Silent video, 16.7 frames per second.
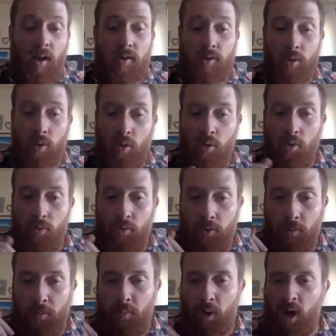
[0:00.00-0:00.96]
So
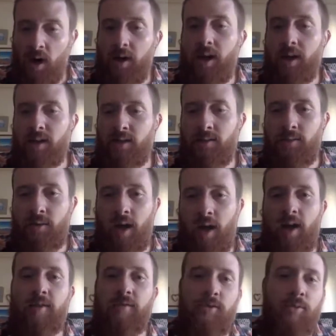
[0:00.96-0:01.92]
the bot has to
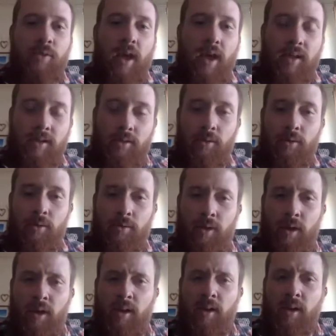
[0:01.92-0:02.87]
kind of do that too,
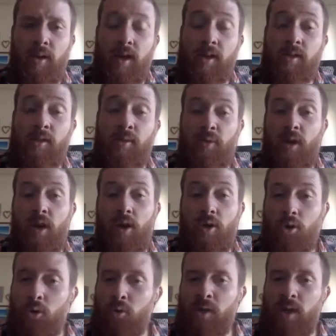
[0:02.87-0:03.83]
right? Has to figure
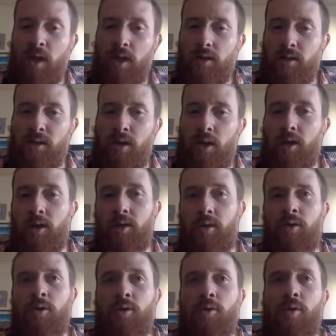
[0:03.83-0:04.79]
out who's actually talking to
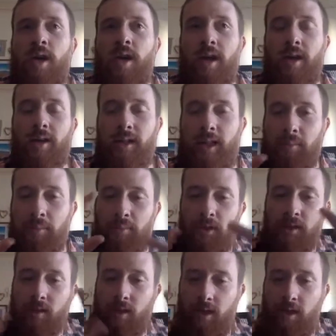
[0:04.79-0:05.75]
who and keep
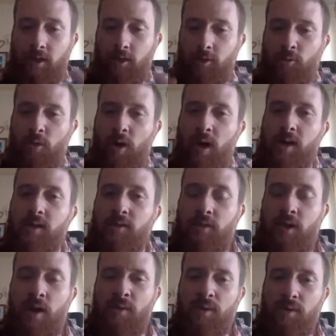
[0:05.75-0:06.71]
these like threads of
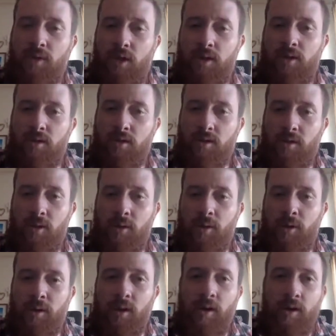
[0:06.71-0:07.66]
conversations
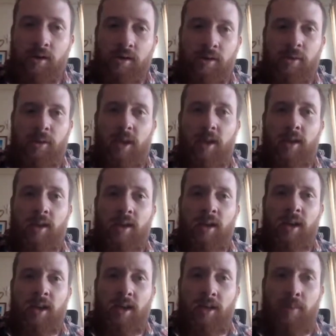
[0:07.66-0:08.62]
going, so that
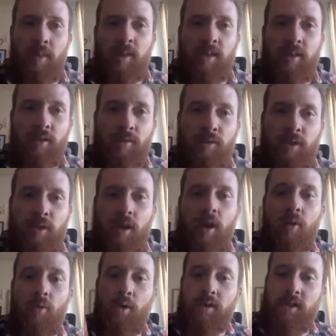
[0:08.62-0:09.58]
it can basically
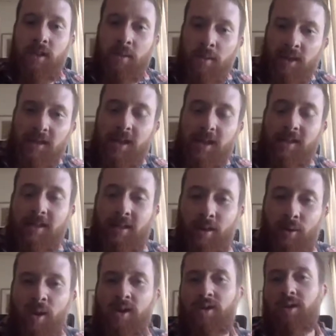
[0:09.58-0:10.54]
figure out when somebody's asking a
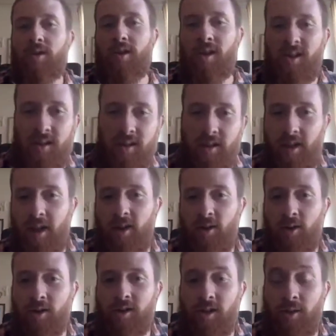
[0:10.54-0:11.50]
question and
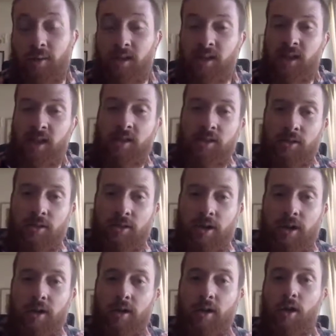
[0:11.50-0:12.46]
later on somebody's
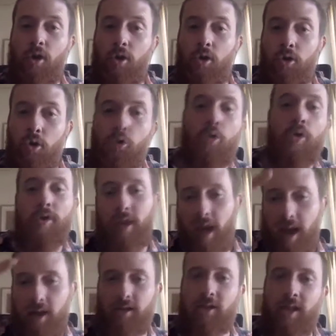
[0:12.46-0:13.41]
answering it, who are they
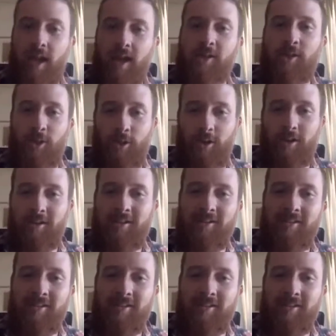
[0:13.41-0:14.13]
actually answering?